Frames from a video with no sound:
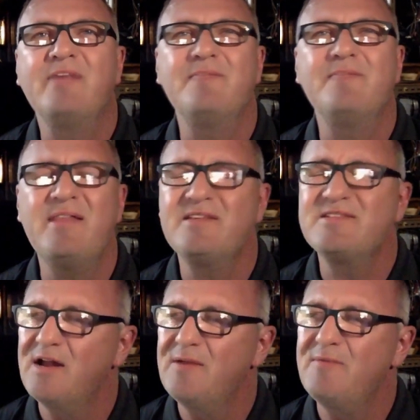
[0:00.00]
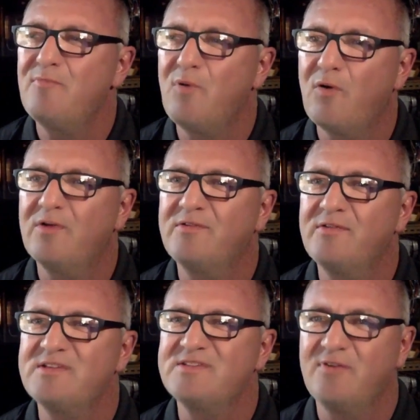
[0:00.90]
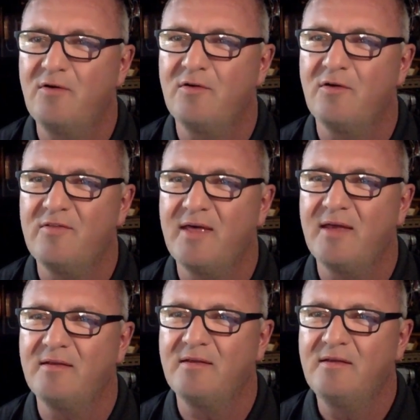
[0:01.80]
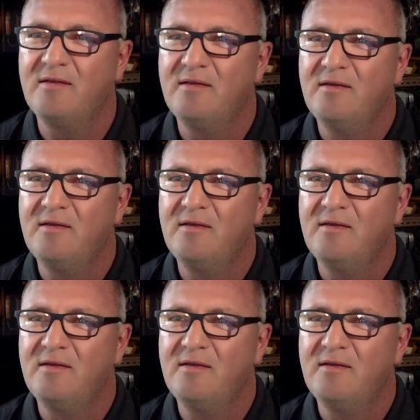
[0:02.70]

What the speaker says: I thought, man, there's got to be more to this photo than